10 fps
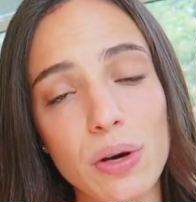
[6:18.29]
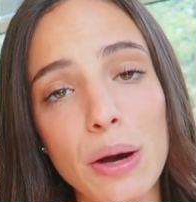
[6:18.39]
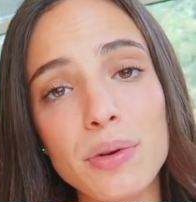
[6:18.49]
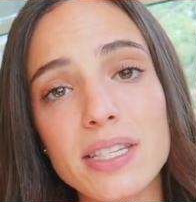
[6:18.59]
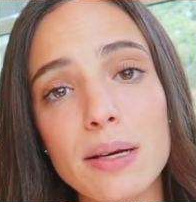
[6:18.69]
I
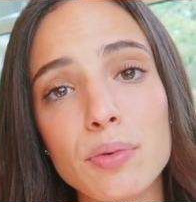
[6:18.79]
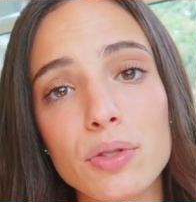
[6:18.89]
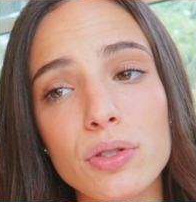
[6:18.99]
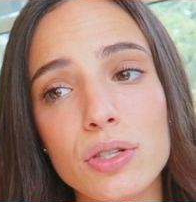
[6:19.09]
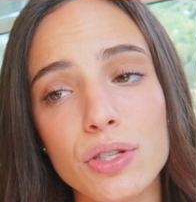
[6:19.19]
was
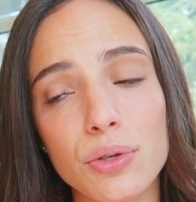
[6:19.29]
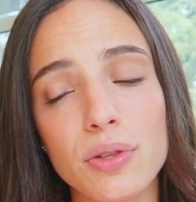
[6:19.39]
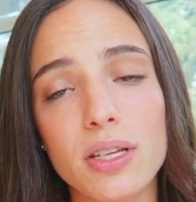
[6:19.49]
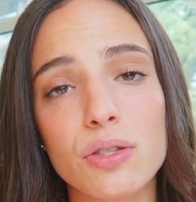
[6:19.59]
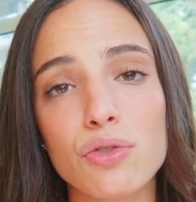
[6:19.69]
able to do
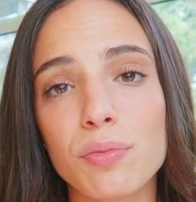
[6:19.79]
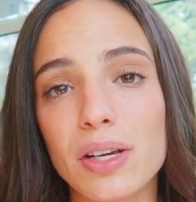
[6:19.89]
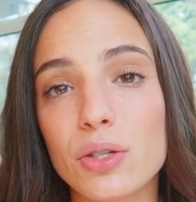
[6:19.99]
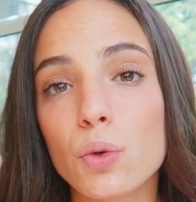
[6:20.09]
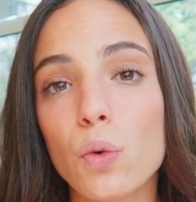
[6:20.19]
this through
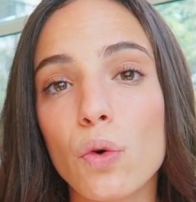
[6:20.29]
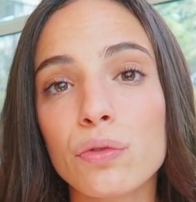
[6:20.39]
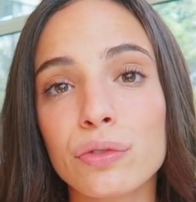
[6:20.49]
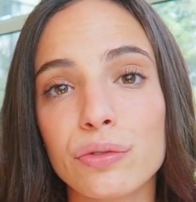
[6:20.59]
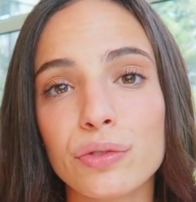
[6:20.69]
my school
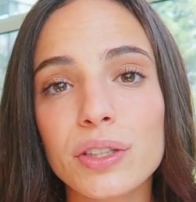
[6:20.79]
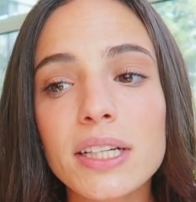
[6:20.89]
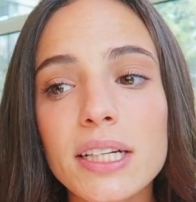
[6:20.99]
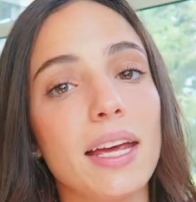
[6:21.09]
for free.